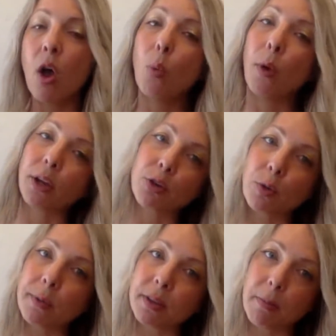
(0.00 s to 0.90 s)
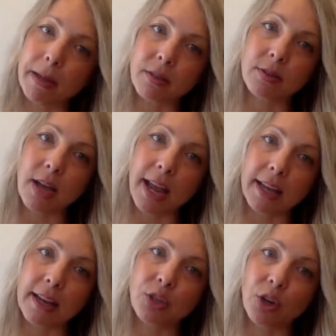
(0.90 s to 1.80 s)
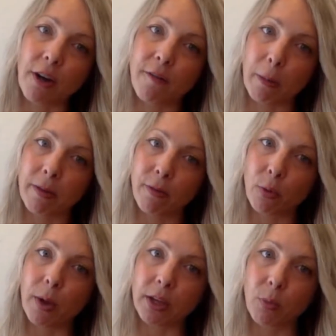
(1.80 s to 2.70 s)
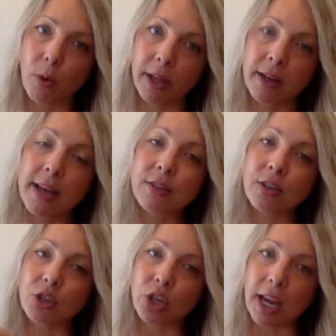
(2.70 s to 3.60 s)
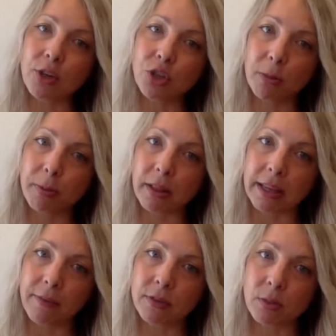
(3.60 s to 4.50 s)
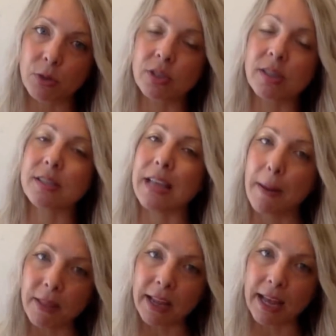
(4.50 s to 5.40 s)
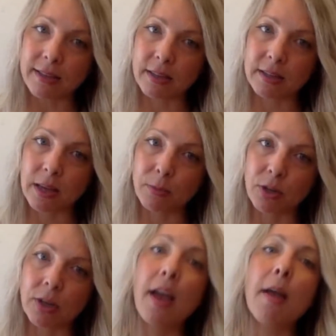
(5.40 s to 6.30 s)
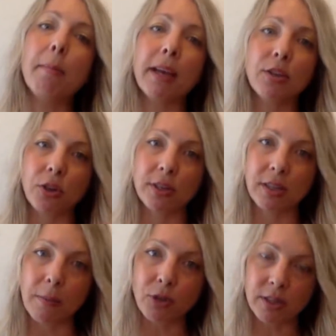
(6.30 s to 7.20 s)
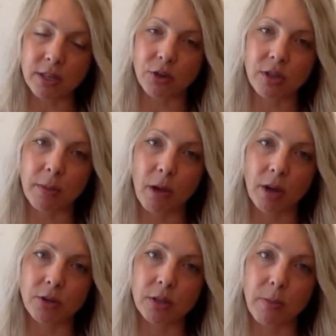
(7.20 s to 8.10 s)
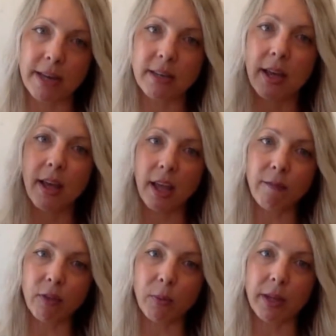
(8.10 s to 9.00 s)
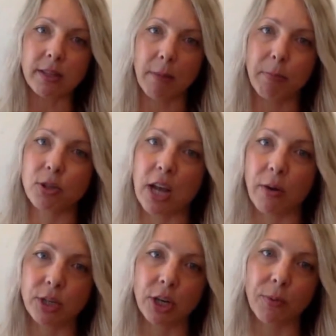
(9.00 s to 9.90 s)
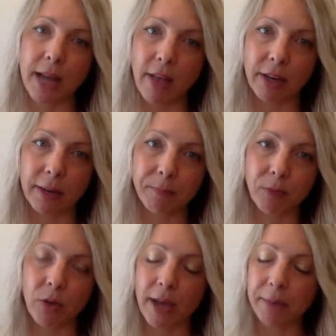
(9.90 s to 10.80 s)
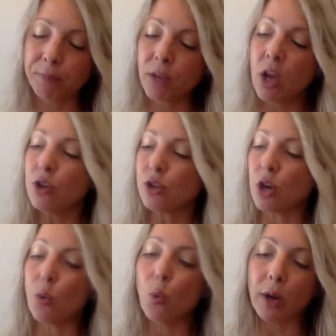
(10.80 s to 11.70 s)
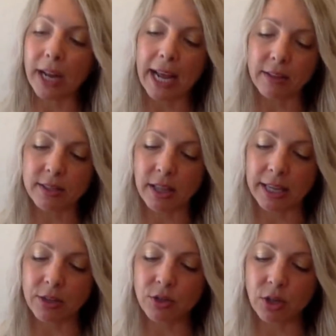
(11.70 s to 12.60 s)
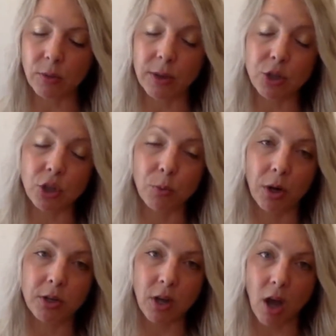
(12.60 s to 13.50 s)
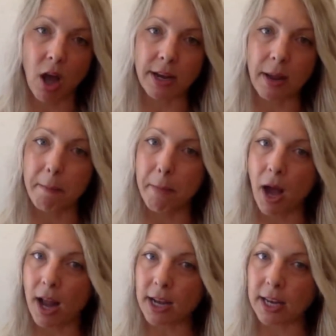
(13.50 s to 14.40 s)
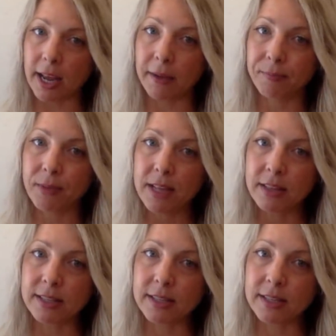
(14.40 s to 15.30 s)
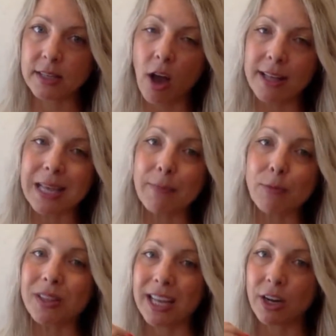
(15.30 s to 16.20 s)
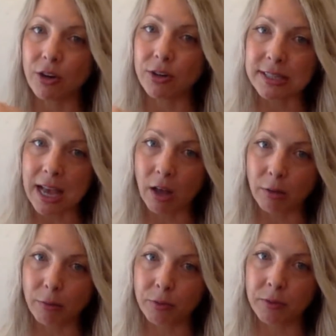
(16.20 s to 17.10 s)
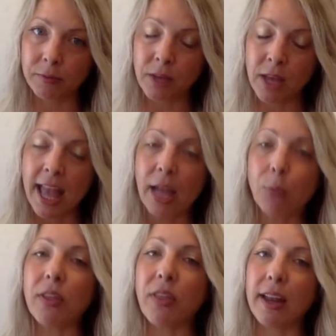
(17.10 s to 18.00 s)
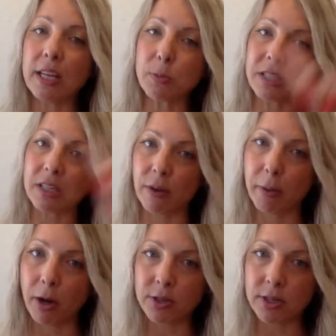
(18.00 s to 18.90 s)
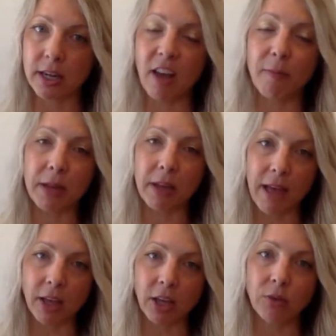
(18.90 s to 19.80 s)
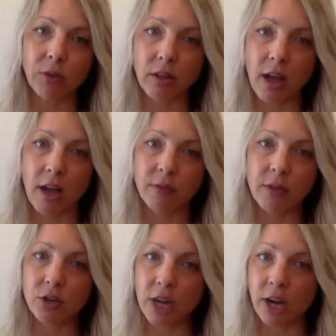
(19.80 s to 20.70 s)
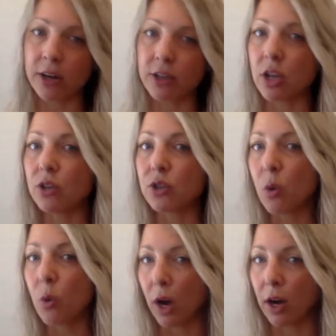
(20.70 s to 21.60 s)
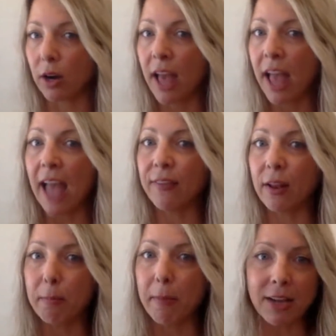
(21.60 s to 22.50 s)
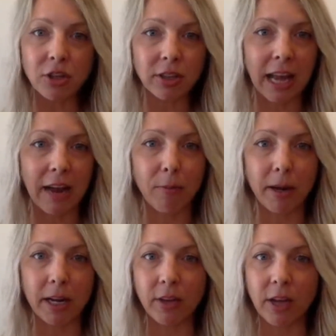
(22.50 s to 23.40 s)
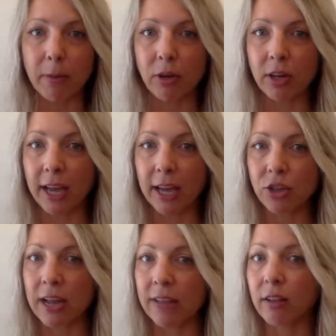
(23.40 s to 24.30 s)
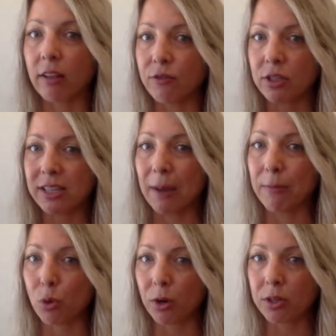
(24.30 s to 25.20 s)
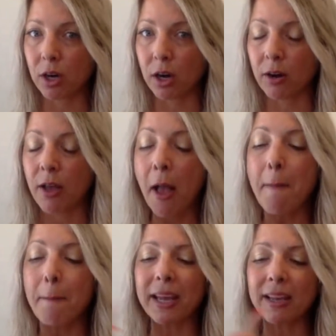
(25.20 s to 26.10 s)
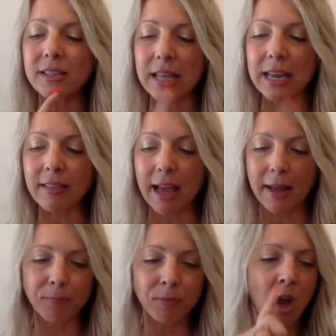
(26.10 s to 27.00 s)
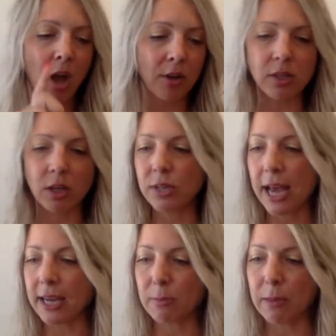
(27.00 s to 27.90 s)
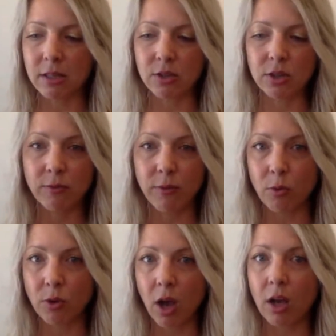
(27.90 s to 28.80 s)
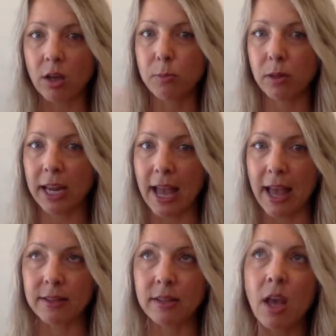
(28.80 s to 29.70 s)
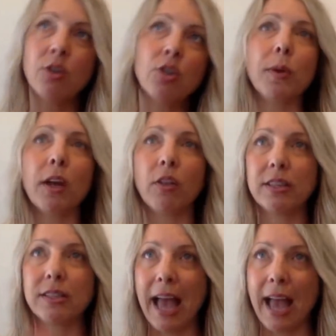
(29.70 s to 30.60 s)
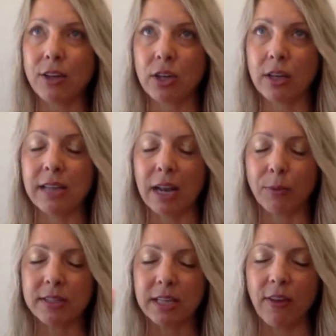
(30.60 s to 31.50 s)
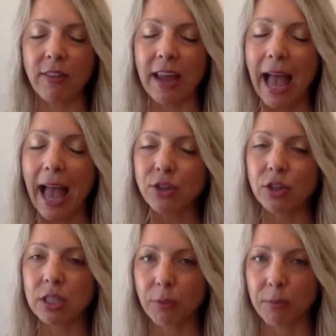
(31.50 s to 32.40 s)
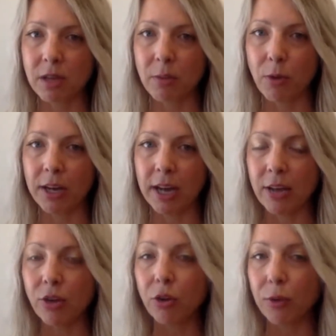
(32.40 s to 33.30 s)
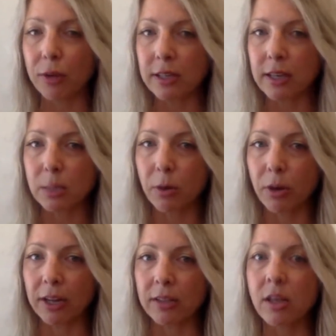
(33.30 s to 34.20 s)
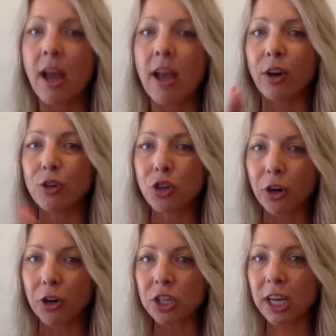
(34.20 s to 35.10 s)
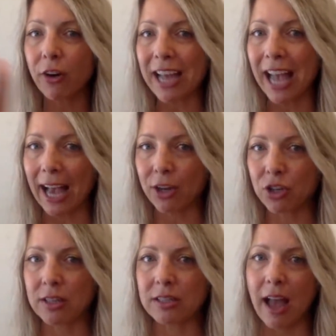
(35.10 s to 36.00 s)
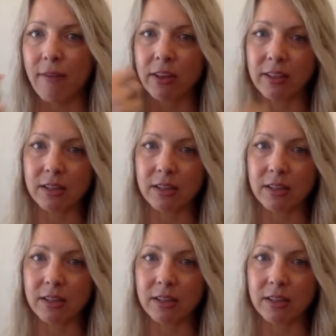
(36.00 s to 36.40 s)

what you're doing with the mental diet is you're affirming for what you want to change your beliefs, which is the same thing as an assumption, because your assumptions in your subconscious mind influence and push out into your reality. Okay. So, what I had this client do is she worked on embodying the self concept within herself and within a specific person of being valued, loved, cherished, adored. And then magically, everybody, the communication and the love just came towards her. Because think that also text messages, phone calls, plans, doing all these actions and receiving the actions from someone in your 3D experience, they're tertiary actions to having the